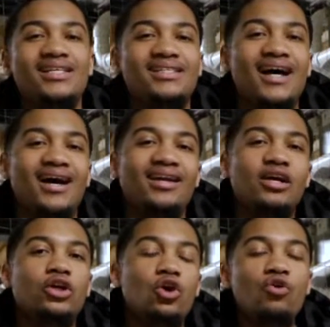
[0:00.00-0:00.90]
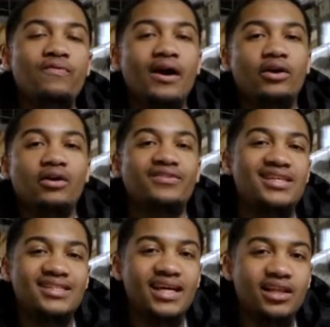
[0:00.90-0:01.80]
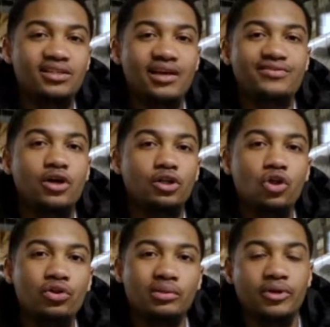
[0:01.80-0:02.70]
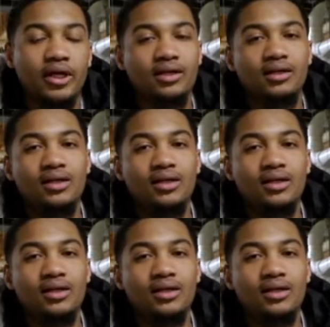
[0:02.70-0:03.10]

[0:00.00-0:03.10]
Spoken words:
Scott, co-founder of the Sayless Lifestyle clothing brand.